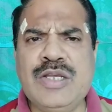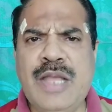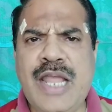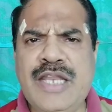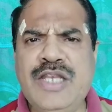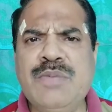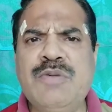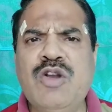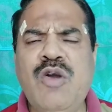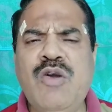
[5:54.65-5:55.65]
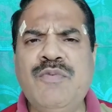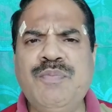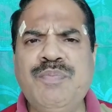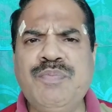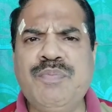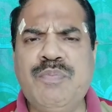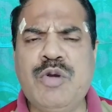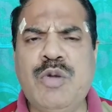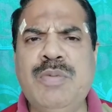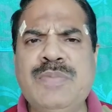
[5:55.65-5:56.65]
any number of
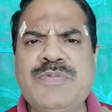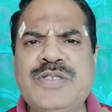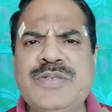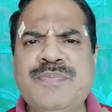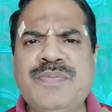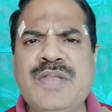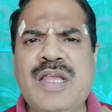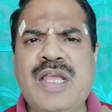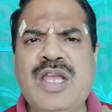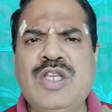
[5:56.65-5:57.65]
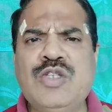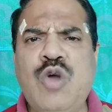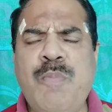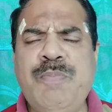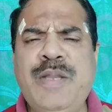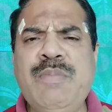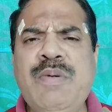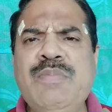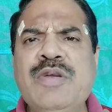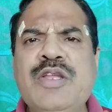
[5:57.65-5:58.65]
problems. So
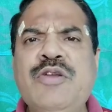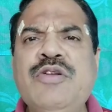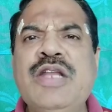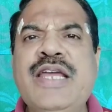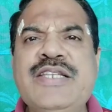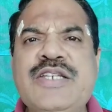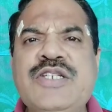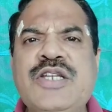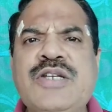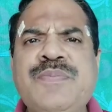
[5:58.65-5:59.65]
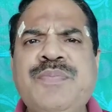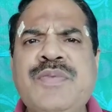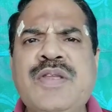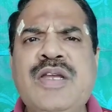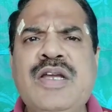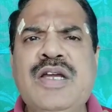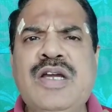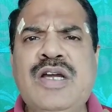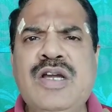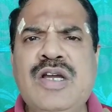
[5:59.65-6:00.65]
optimum utilization
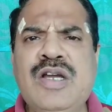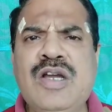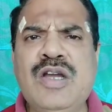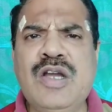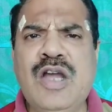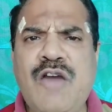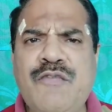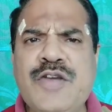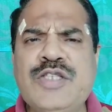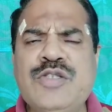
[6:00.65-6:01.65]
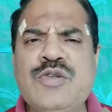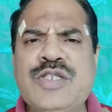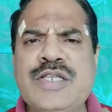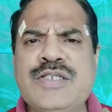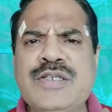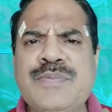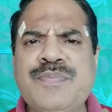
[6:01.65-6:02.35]
uh, of resources,